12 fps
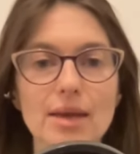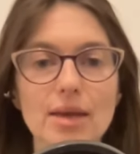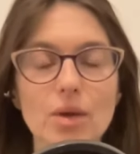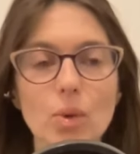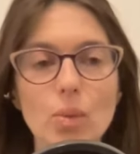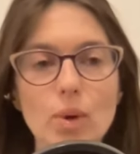
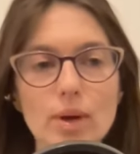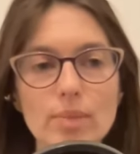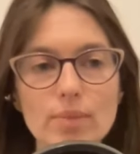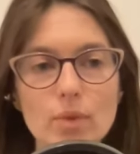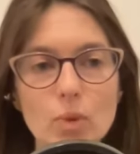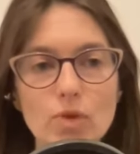you know we
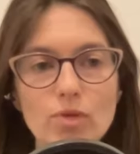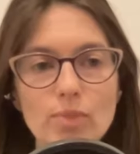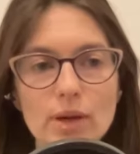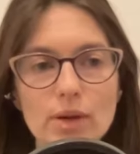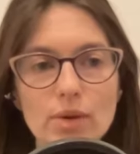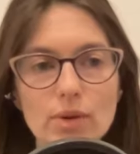want to we've
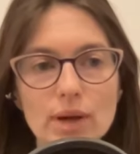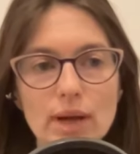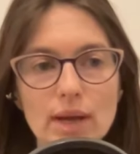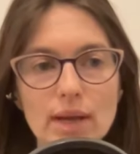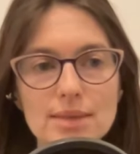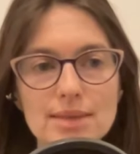been
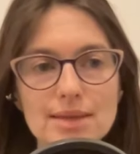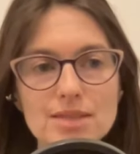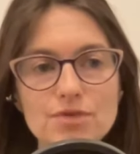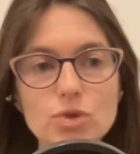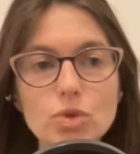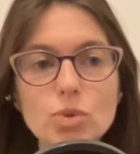creating
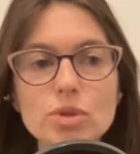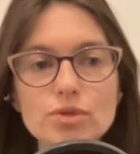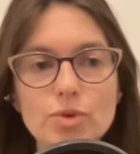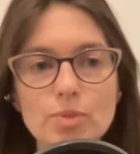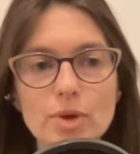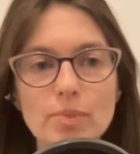sets of
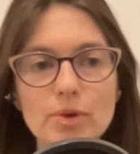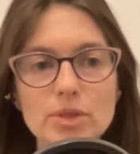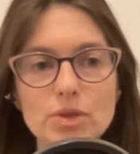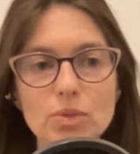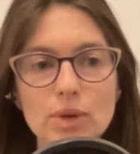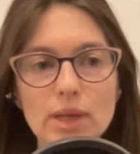tools for people
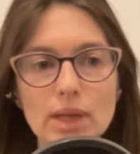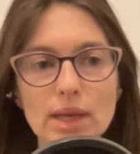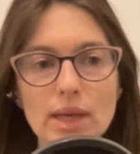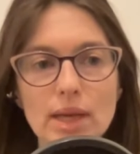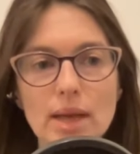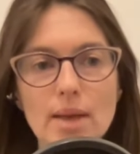to
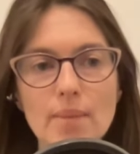really